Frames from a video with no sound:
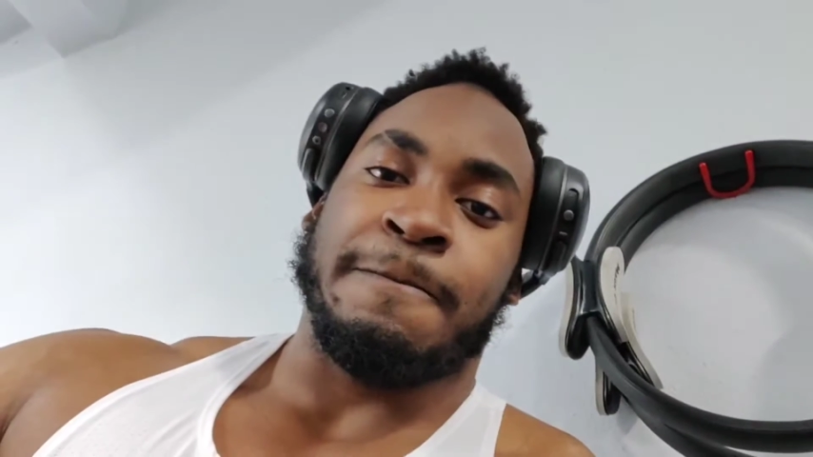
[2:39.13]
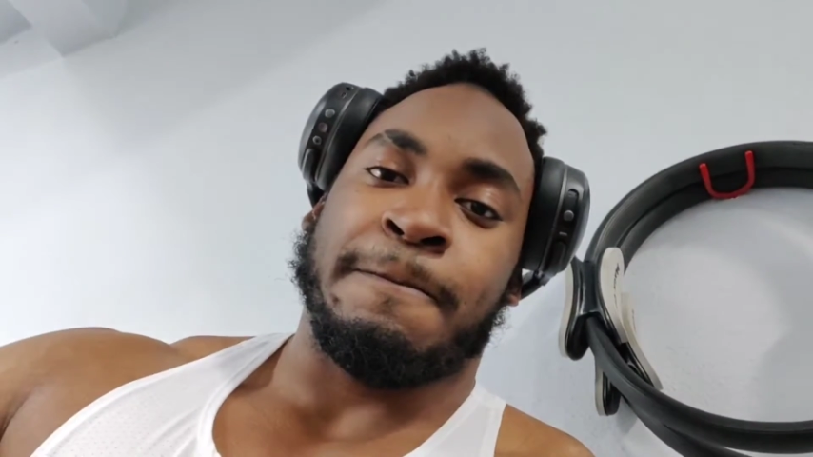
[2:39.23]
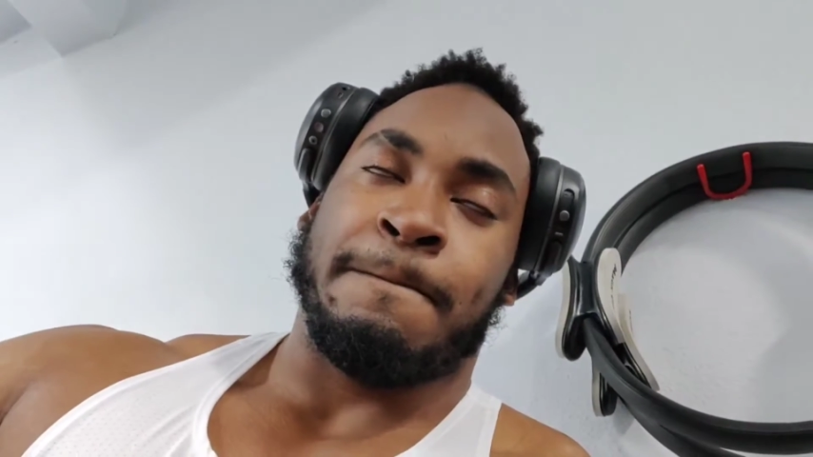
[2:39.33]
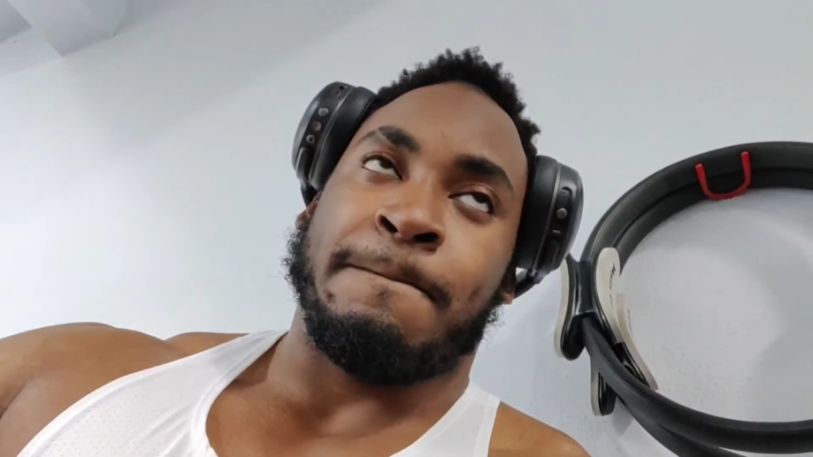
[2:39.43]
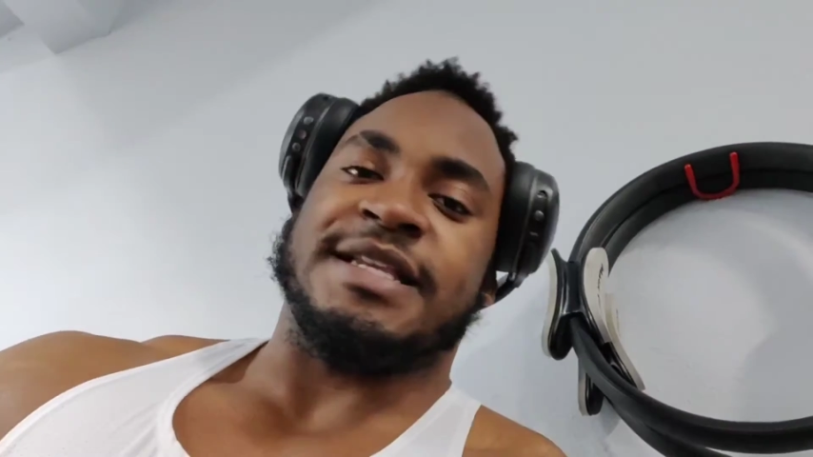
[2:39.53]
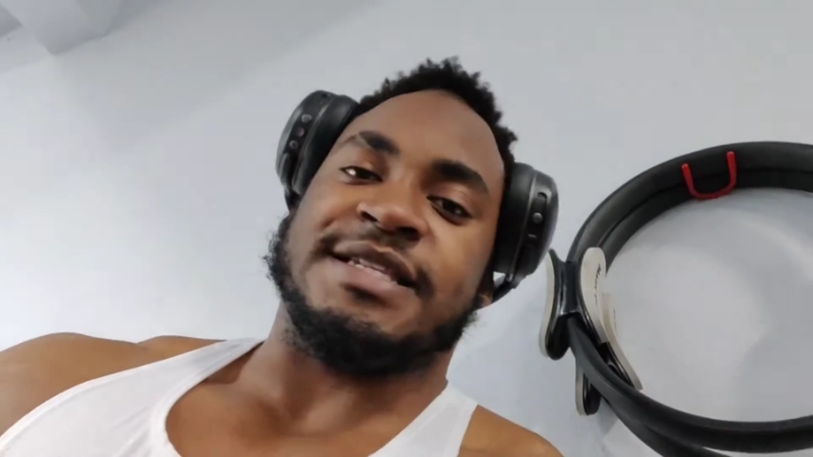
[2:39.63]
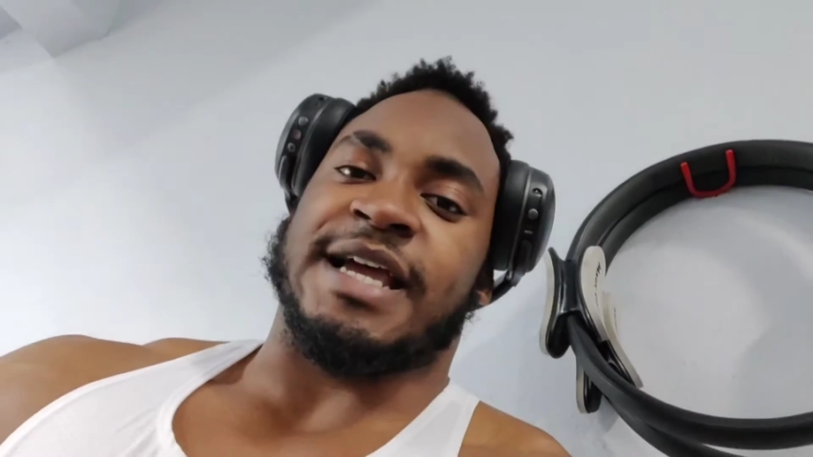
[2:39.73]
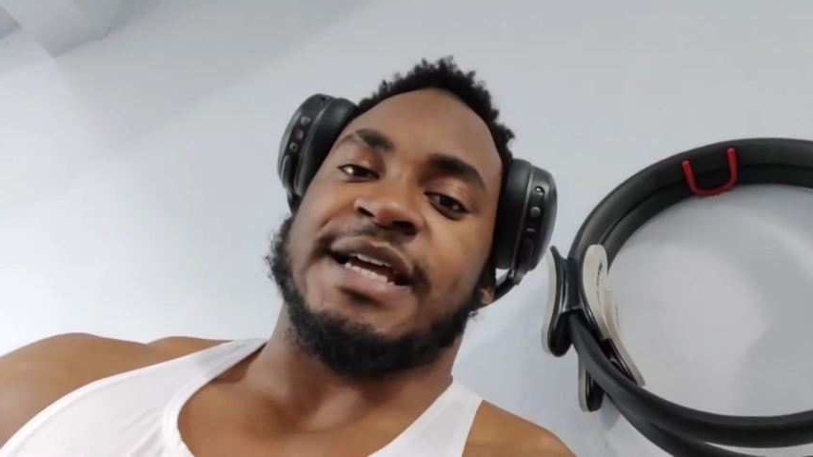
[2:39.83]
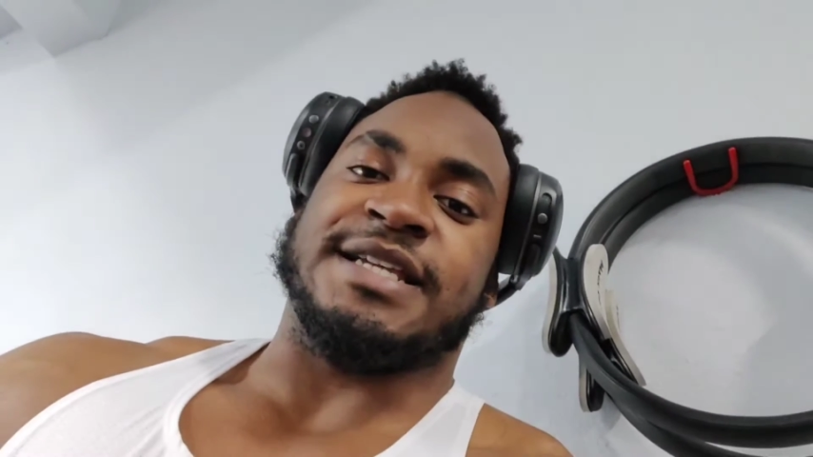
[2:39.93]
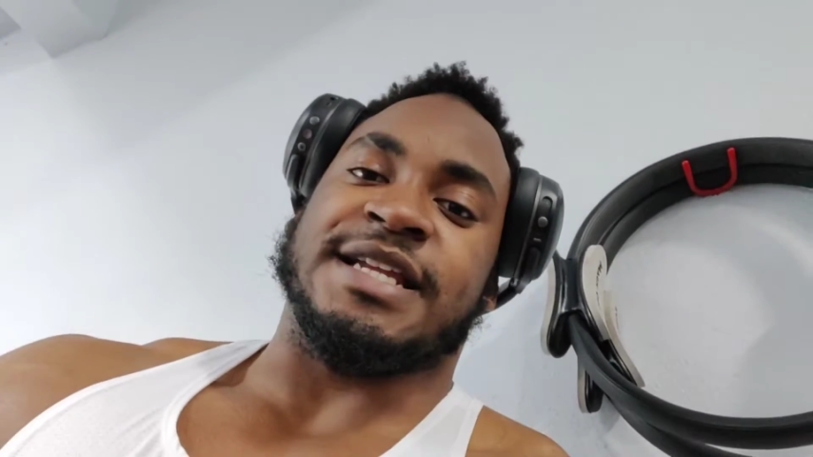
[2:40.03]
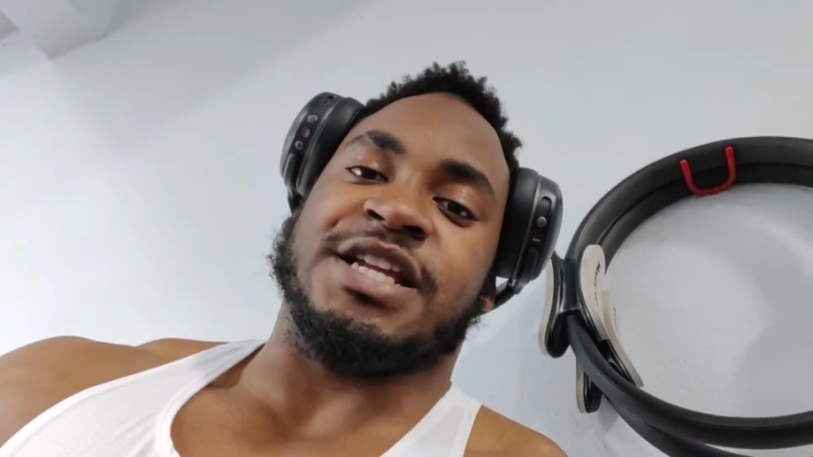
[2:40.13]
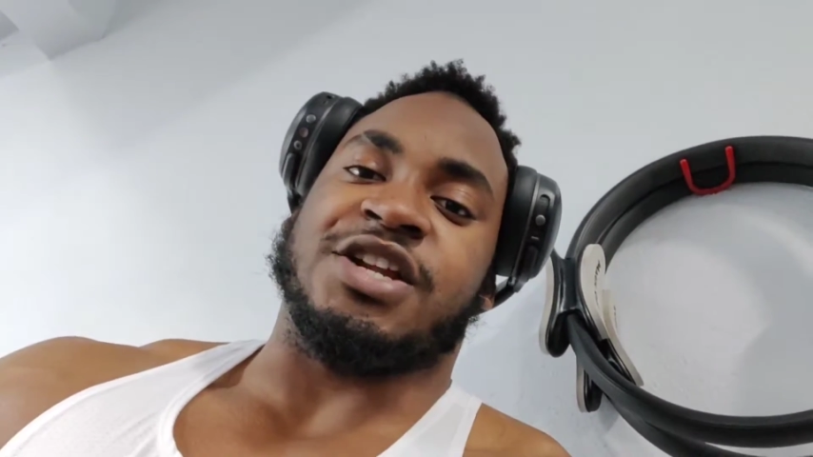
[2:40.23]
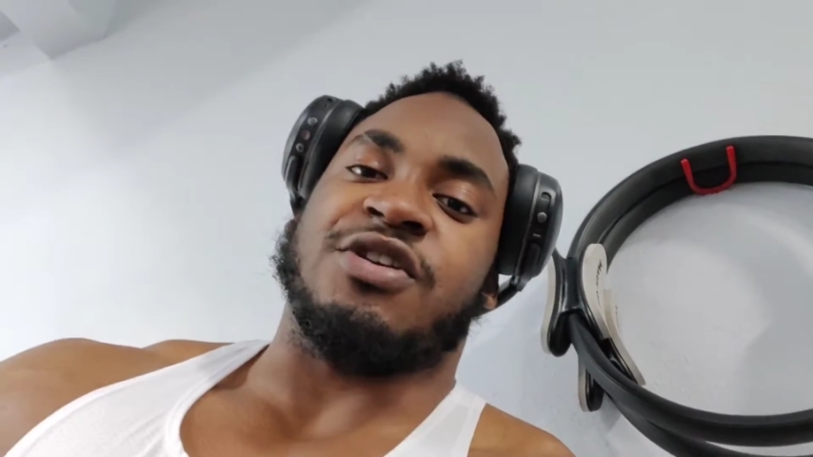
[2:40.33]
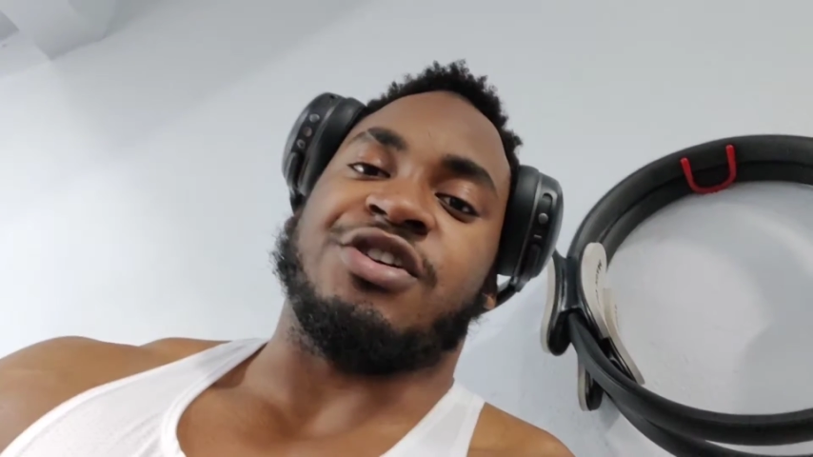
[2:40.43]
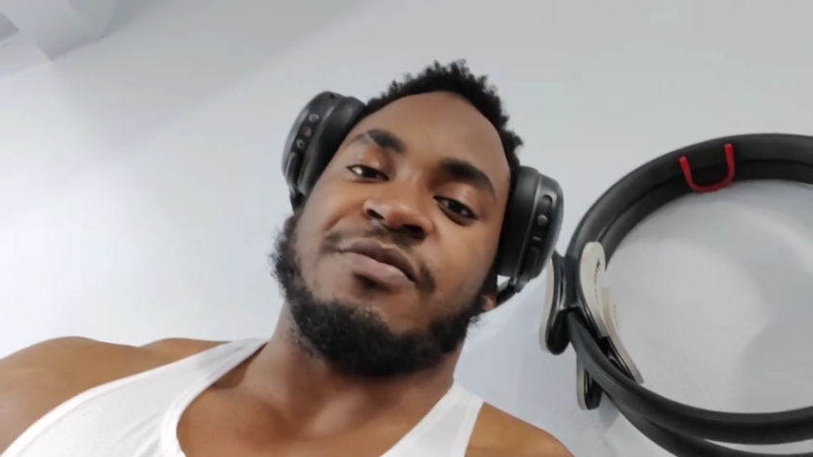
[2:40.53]
it's like I said, it's
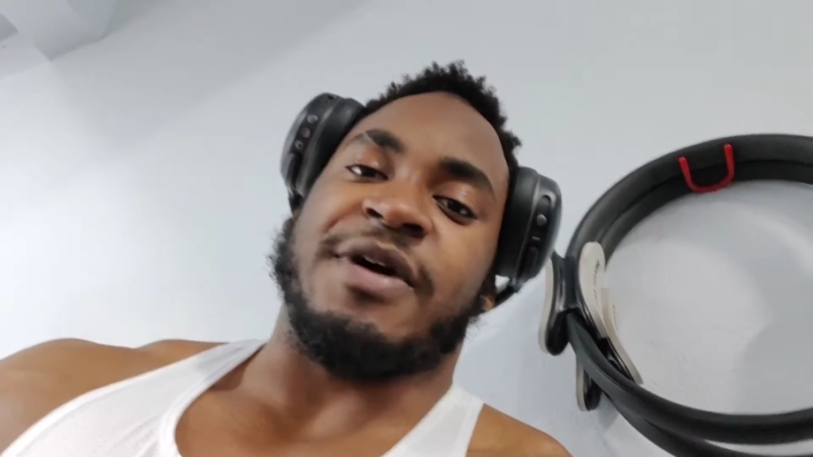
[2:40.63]
going to trick